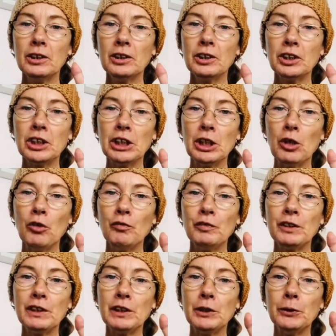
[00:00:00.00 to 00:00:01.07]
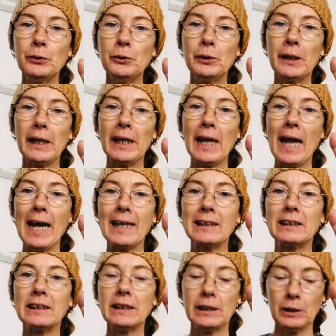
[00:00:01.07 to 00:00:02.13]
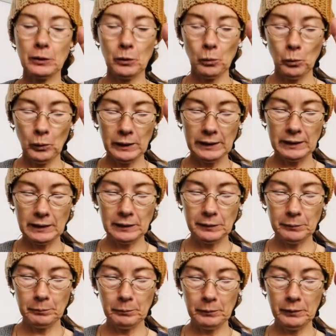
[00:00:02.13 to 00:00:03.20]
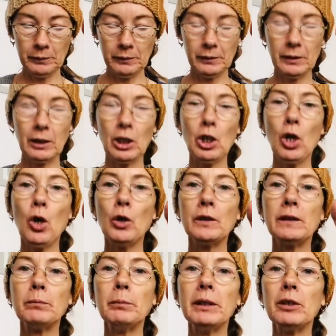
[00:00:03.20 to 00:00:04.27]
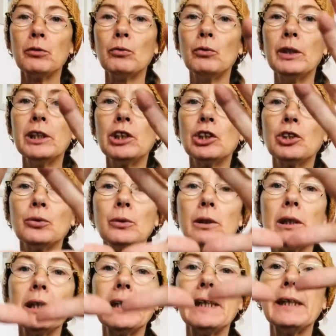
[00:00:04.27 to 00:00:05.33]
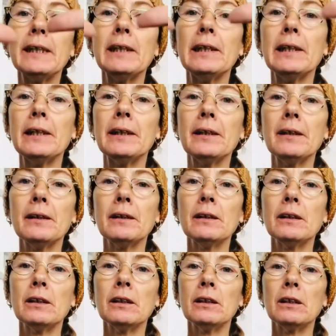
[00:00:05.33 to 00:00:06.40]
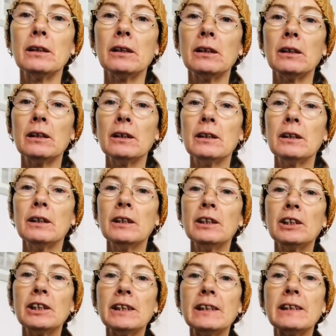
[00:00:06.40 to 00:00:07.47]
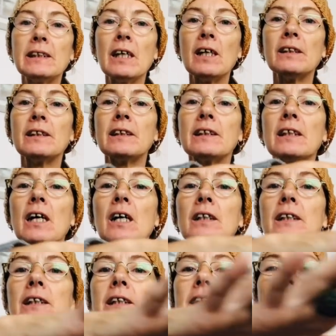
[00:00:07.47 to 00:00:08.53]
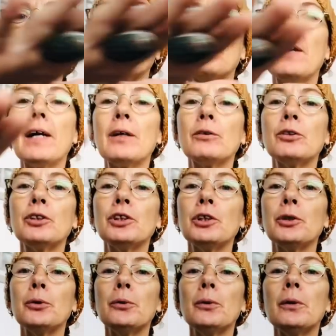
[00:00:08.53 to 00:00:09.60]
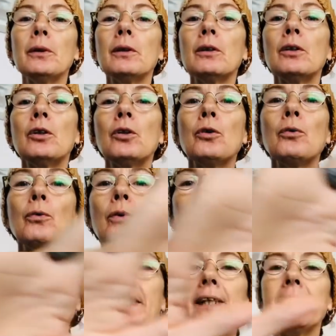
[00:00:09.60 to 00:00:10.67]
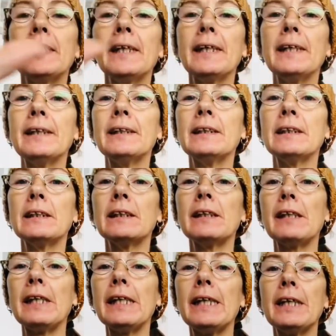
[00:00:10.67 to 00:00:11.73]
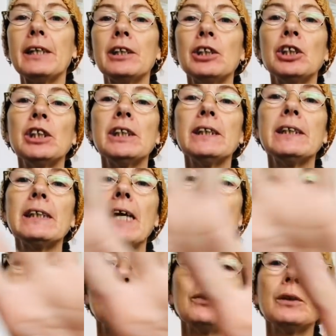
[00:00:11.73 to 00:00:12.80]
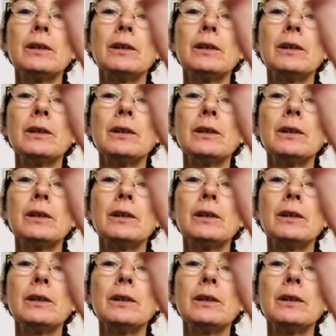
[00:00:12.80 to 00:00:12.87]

She offers you galactic wisdom and cosmic ritual healing. She starts dancing around you, radiating the energies out.